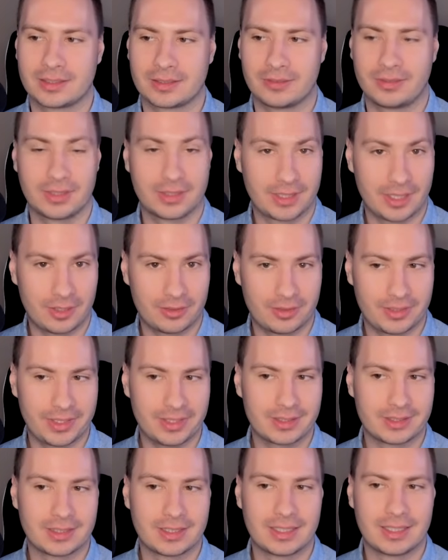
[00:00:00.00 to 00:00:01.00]

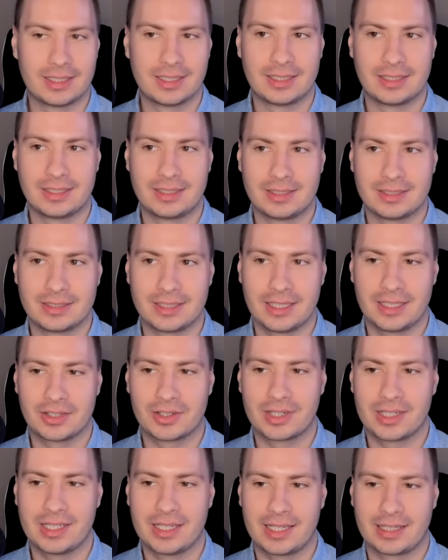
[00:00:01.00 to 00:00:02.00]
Philadelphia,
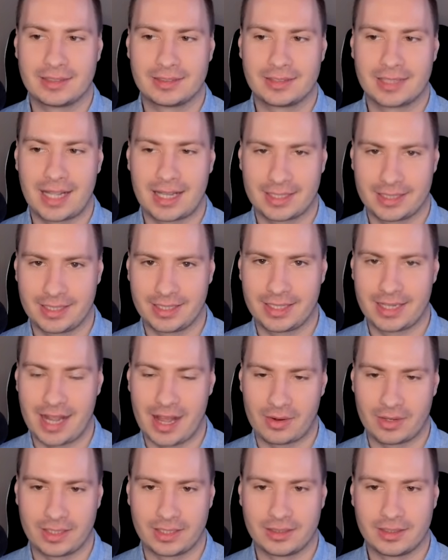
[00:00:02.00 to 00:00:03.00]
Erie, and Allegheny
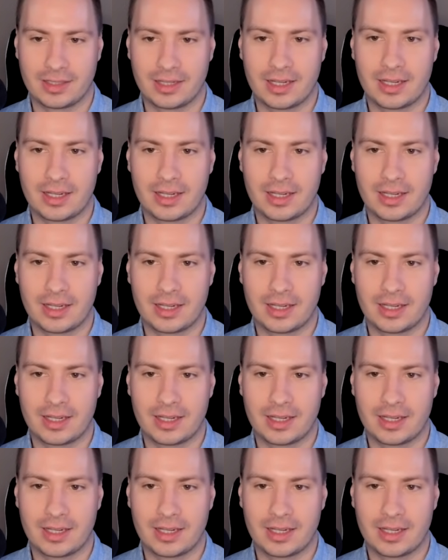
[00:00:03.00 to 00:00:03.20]
County.